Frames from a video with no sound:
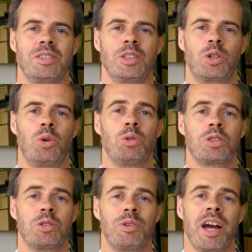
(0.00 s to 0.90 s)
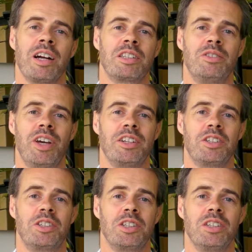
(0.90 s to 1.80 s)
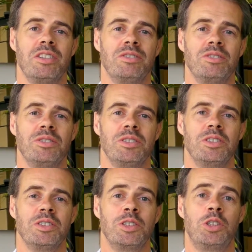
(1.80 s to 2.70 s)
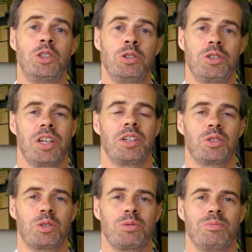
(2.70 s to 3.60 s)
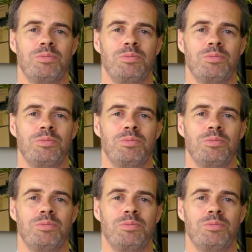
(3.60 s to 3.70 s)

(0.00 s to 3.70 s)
to cause the reactive entity to do things.